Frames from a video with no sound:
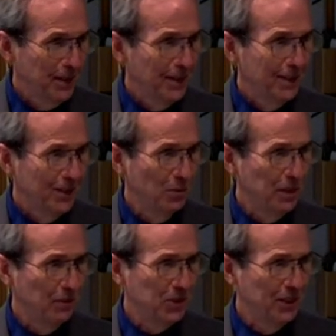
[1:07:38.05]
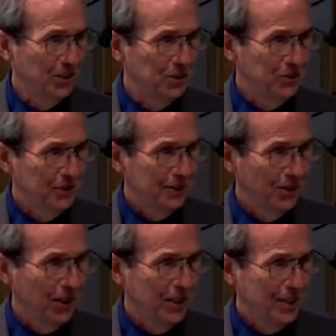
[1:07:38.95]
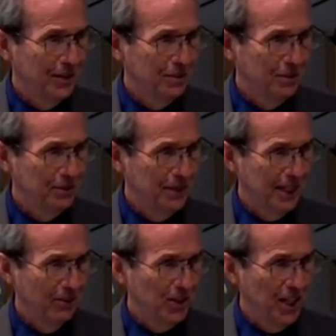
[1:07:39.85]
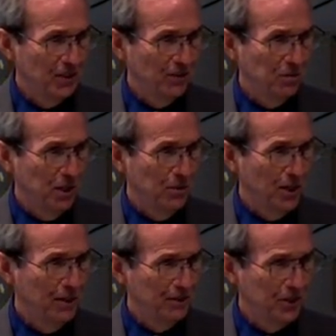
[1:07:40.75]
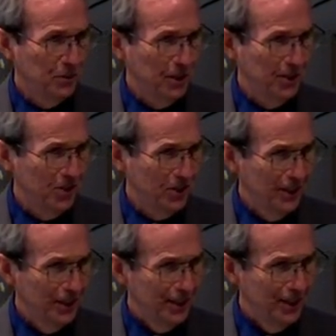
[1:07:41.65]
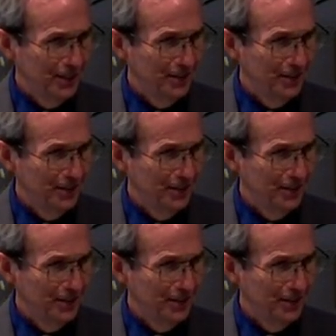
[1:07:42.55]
I hope that was a little great tip, an advertisement for my wife as well as uh,